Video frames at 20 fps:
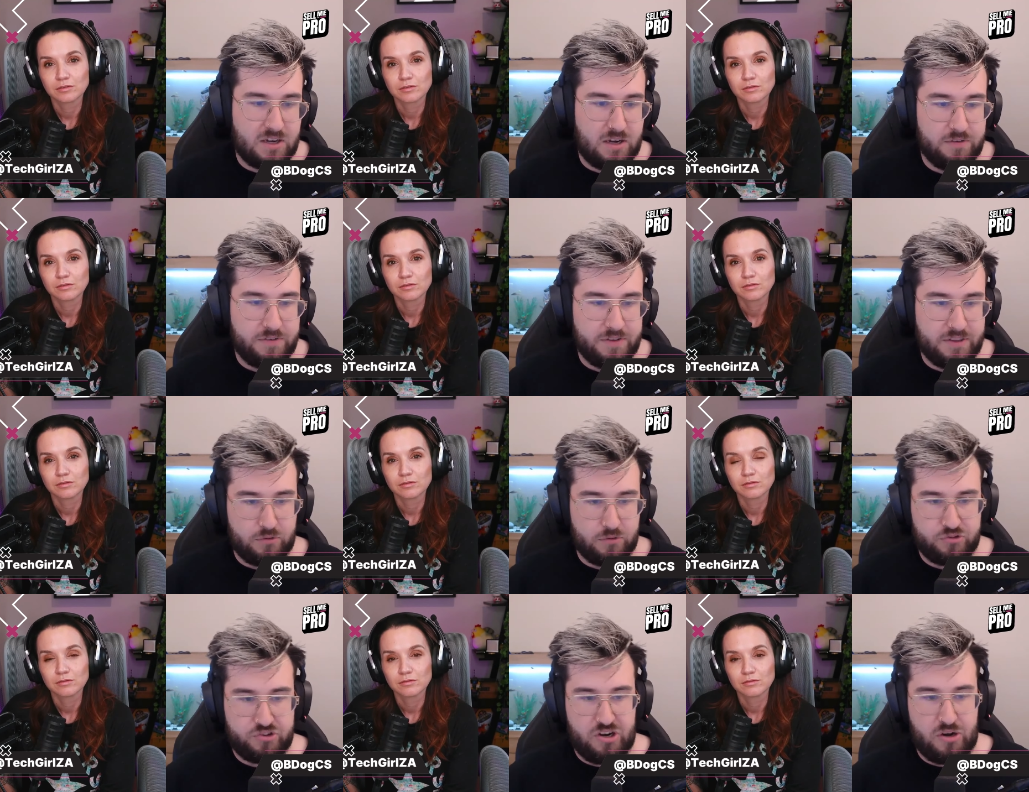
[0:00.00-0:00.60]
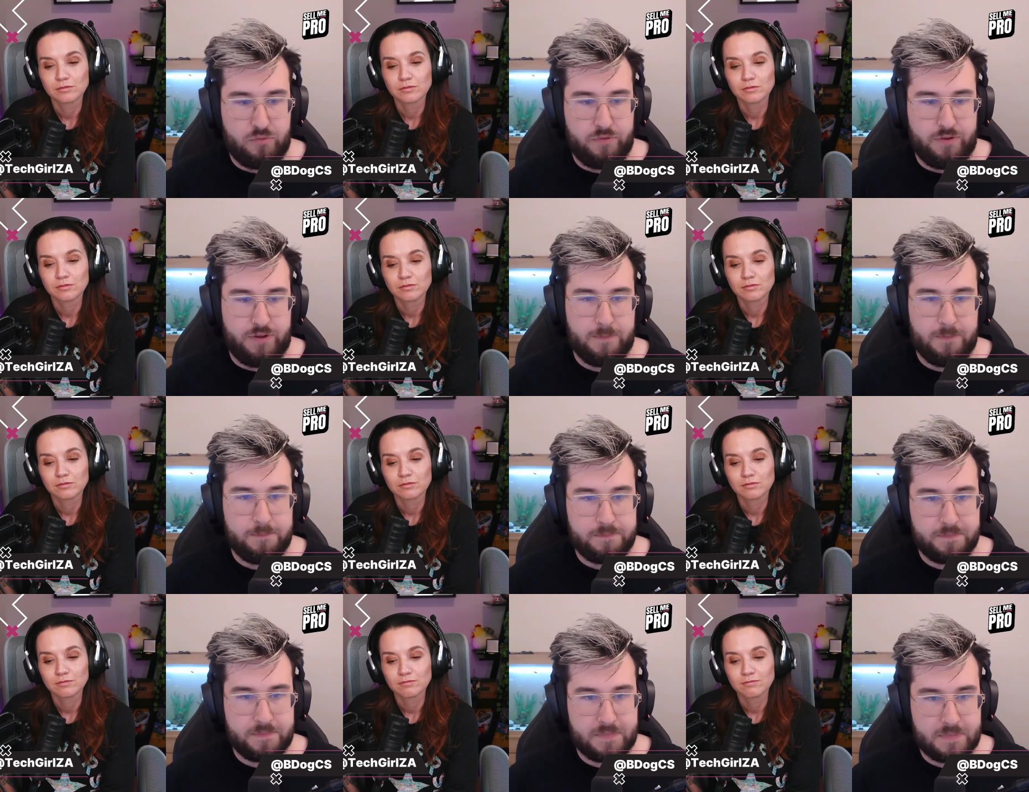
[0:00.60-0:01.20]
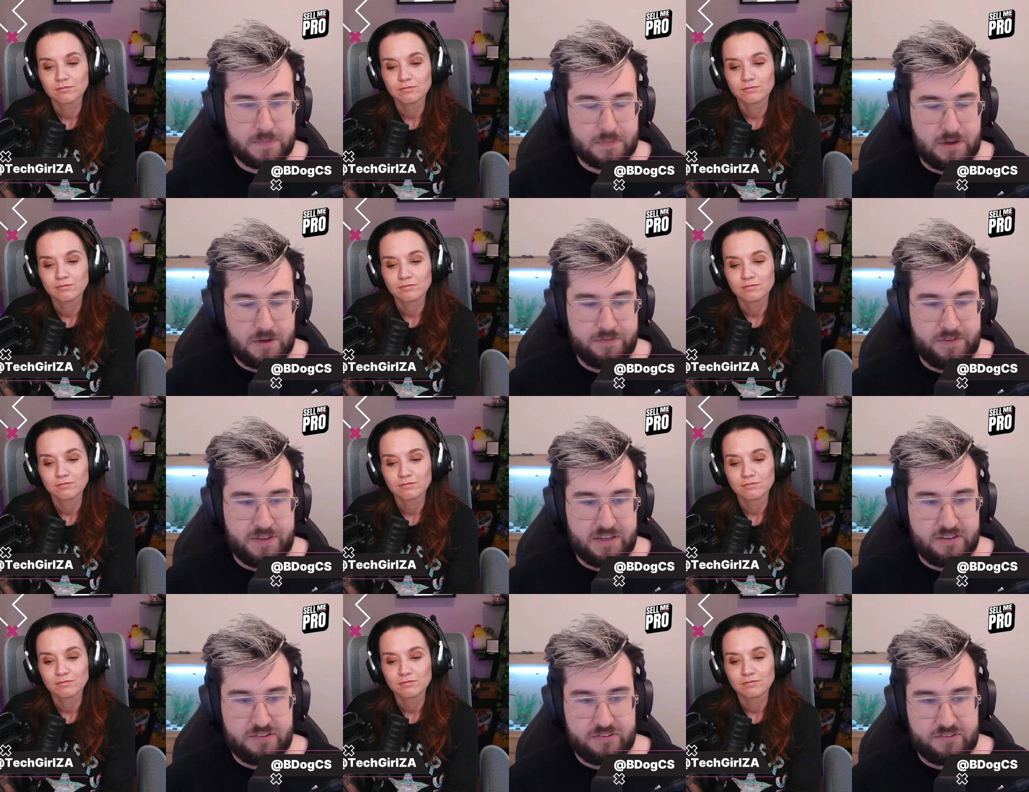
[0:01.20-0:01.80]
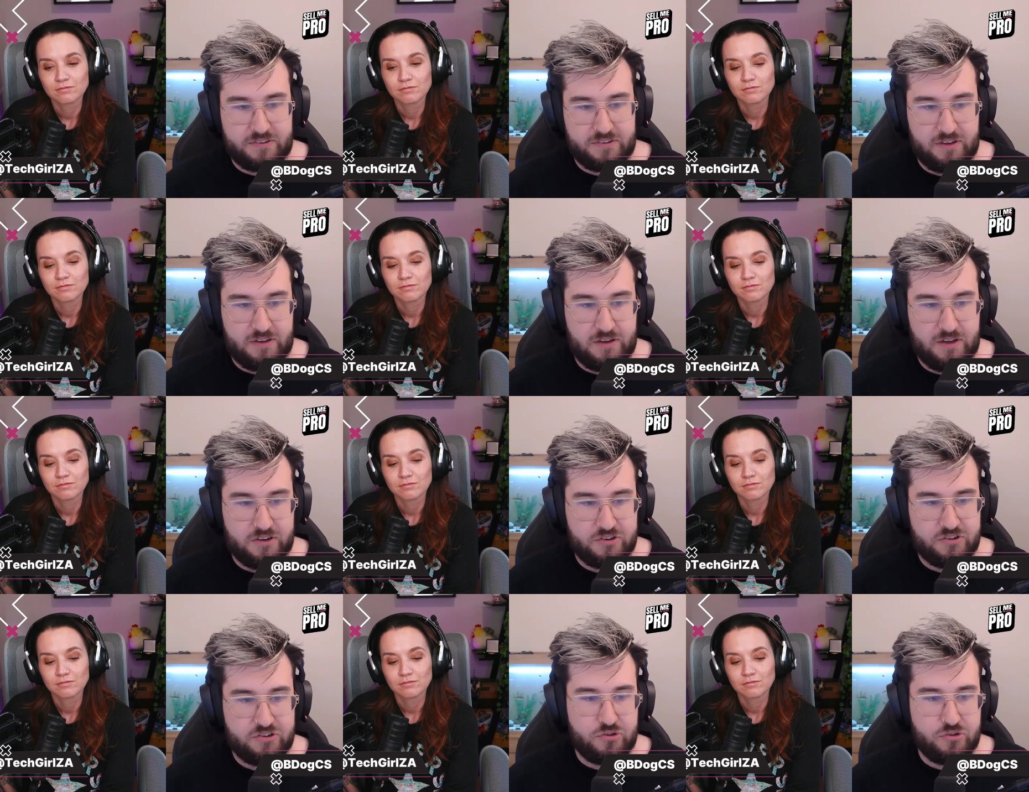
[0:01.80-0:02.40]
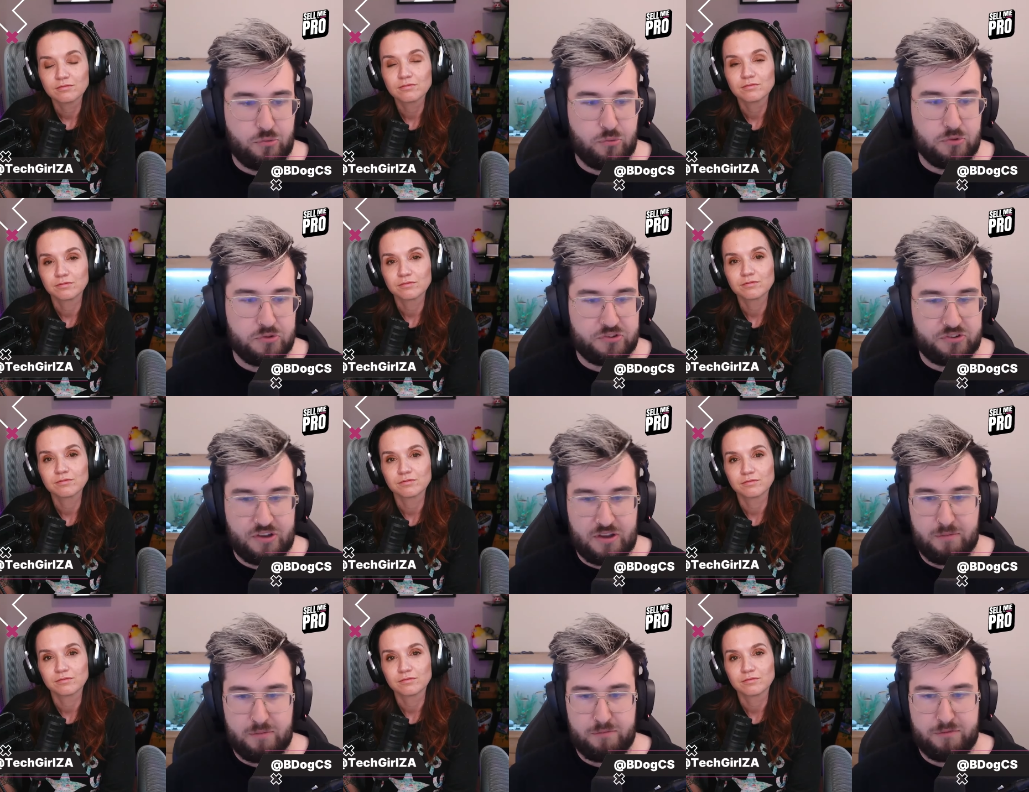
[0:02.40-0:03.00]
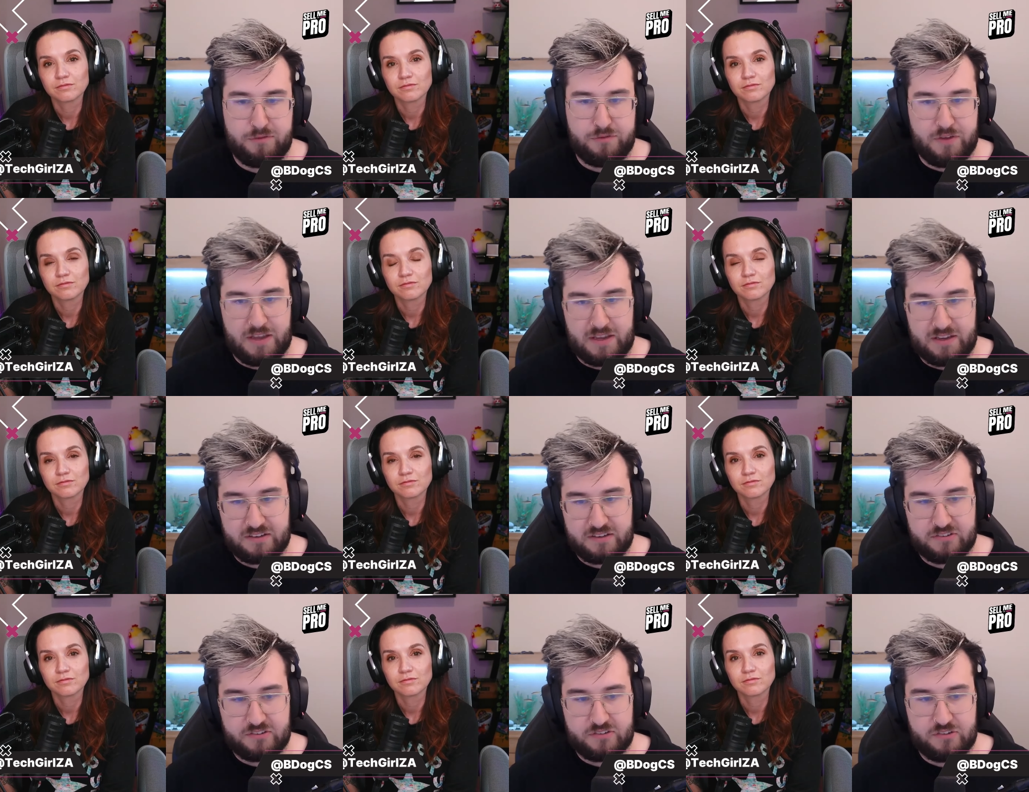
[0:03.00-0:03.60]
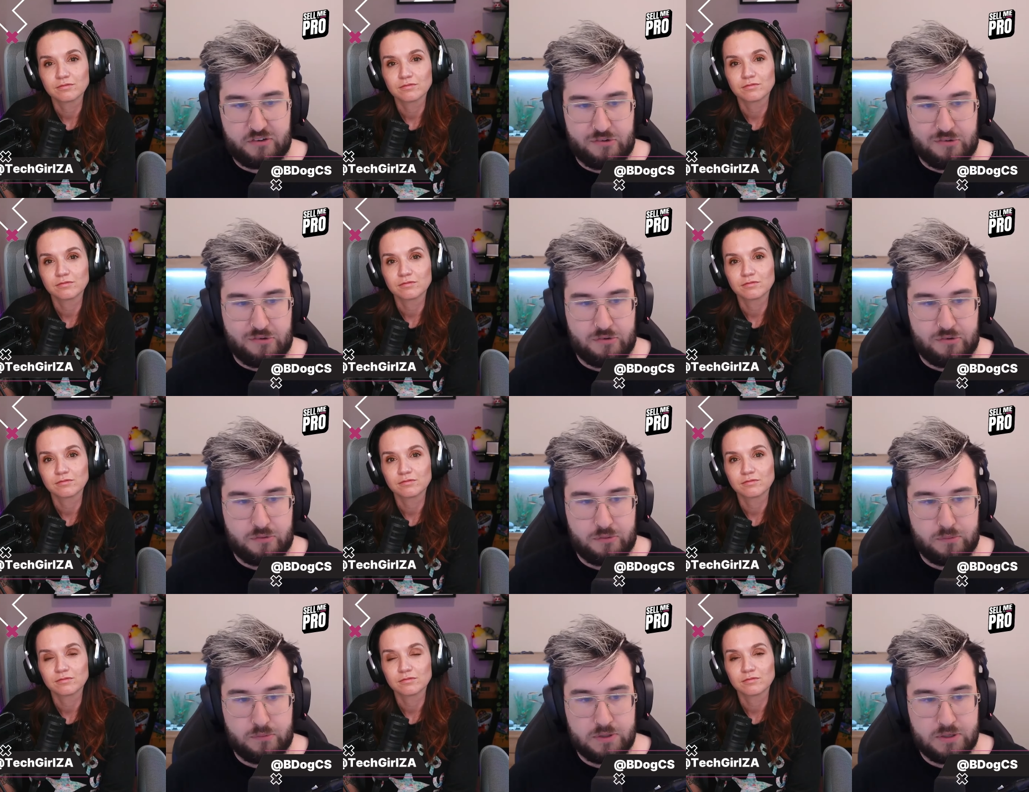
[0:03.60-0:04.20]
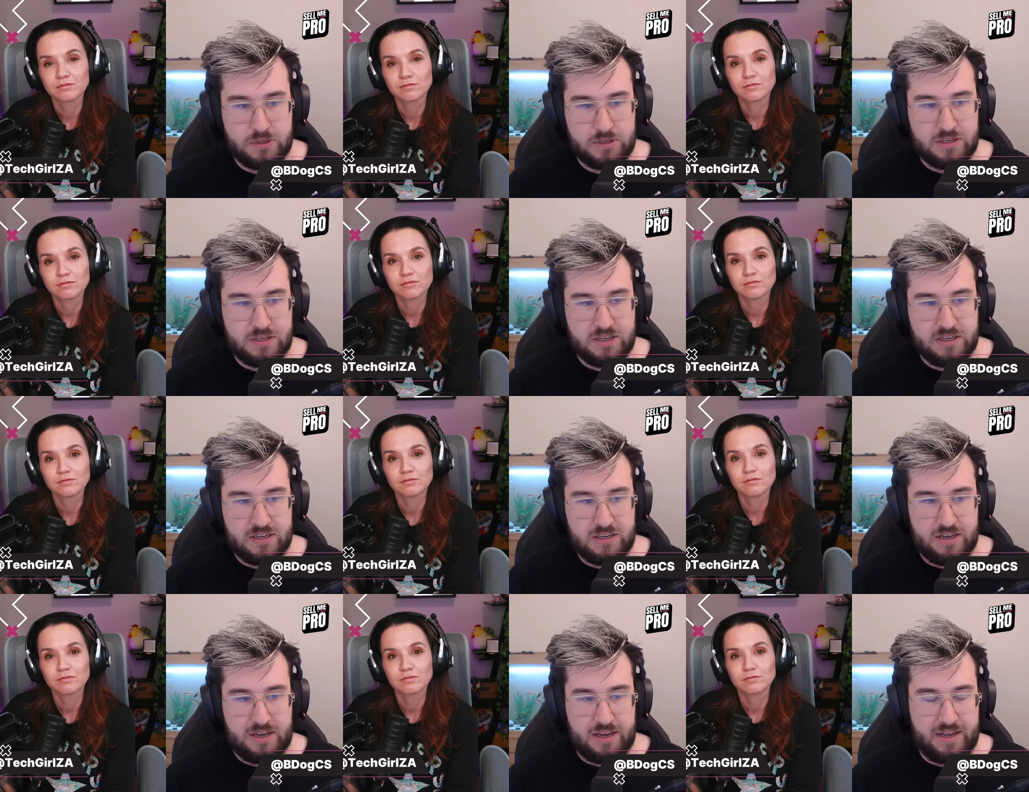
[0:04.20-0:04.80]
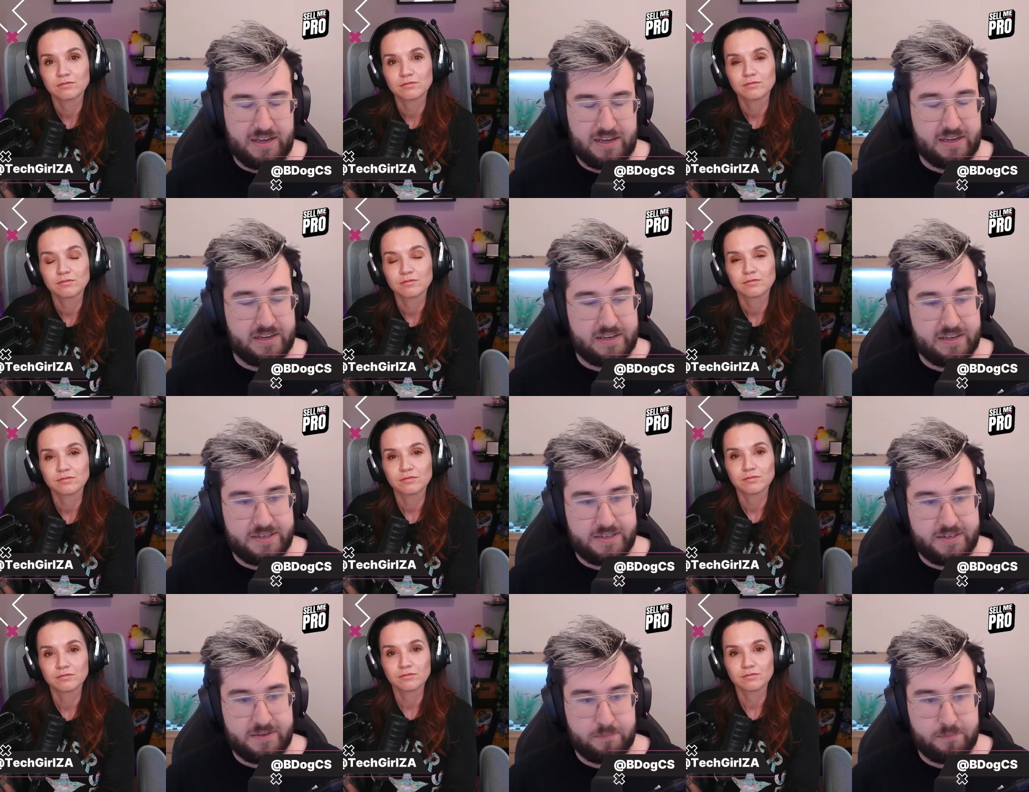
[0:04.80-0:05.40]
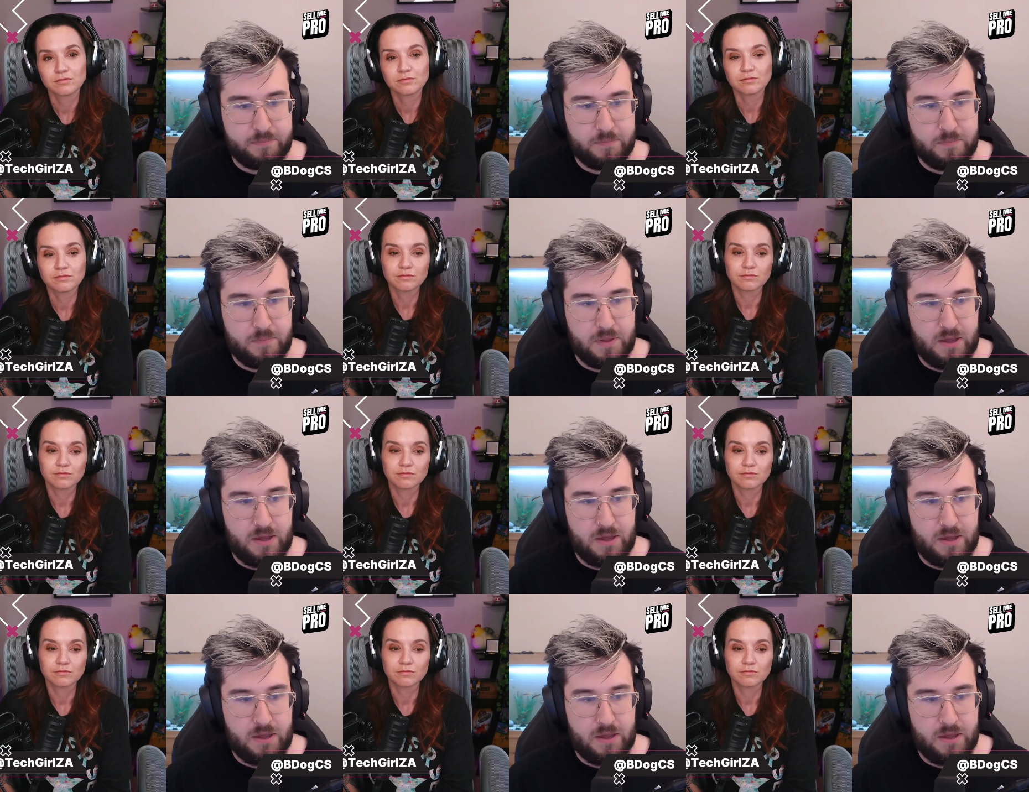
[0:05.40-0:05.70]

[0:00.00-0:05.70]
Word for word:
Speaker 1: I think they'll shelve it. I think it's a short-term fix to a